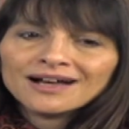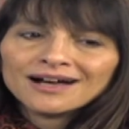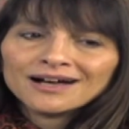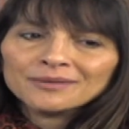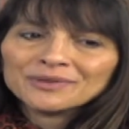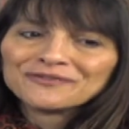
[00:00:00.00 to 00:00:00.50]

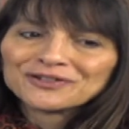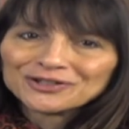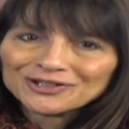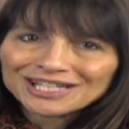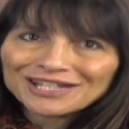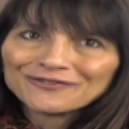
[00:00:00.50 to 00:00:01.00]
If you're
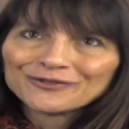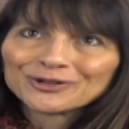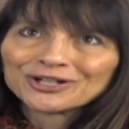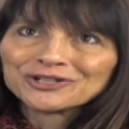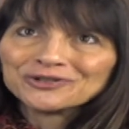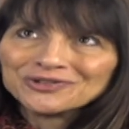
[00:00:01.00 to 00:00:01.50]
looking for
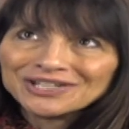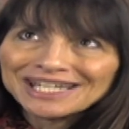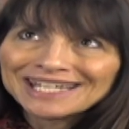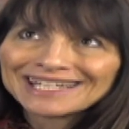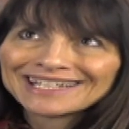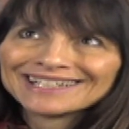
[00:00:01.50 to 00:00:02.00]
a
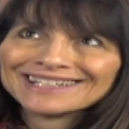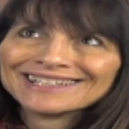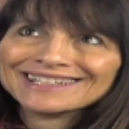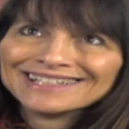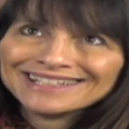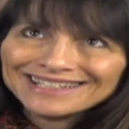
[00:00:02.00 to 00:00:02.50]
unique
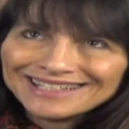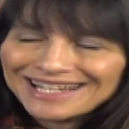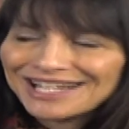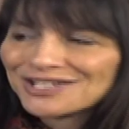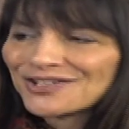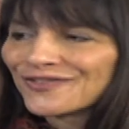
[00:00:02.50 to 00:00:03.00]

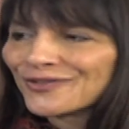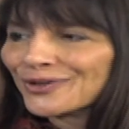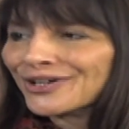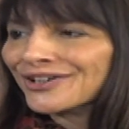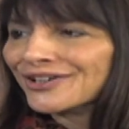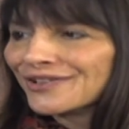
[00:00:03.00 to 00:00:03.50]
niche
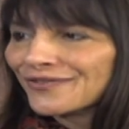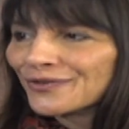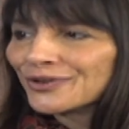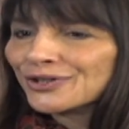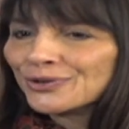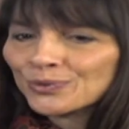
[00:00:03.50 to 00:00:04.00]
for
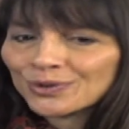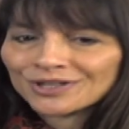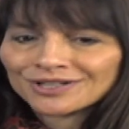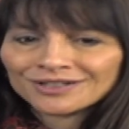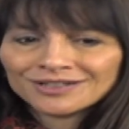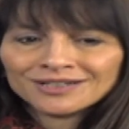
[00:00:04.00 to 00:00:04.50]

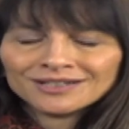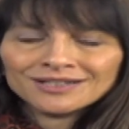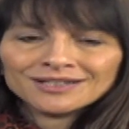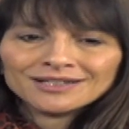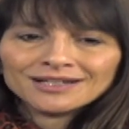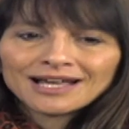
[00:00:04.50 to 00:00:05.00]
your
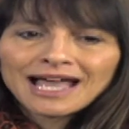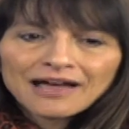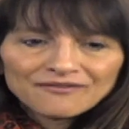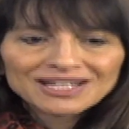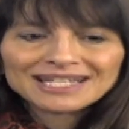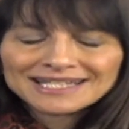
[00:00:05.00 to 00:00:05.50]

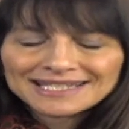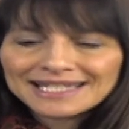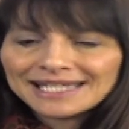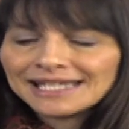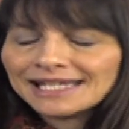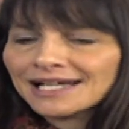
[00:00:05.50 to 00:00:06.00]

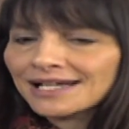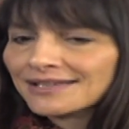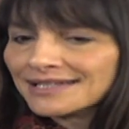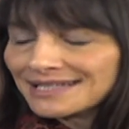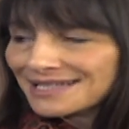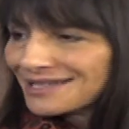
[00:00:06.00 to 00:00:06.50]
advocacy,
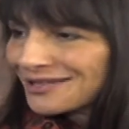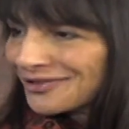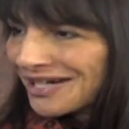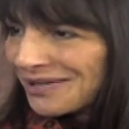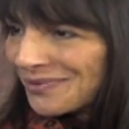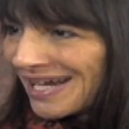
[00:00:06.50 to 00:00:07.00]
this is a
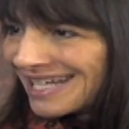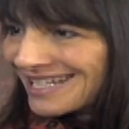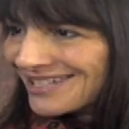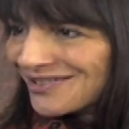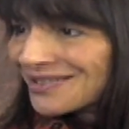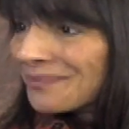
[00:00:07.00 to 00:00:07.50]
great way to
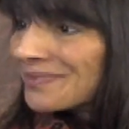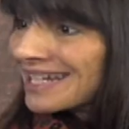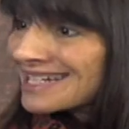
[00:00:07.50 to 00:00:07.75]
do something